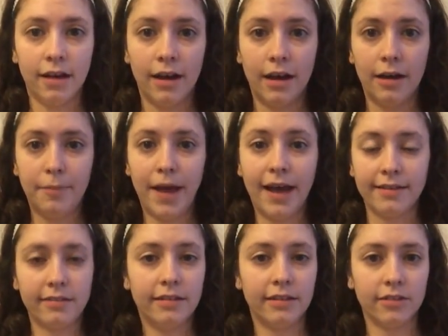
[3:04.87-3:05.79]

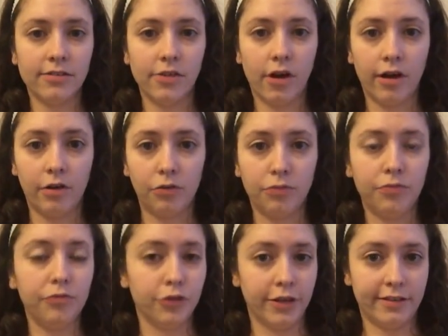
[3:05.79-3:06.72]
passed this law
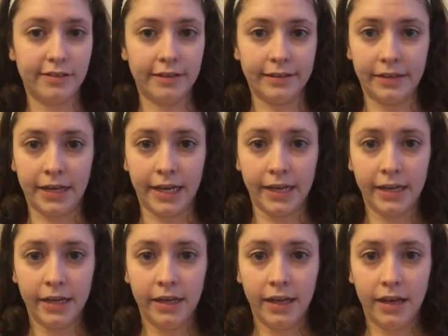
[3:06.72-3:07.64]
recently.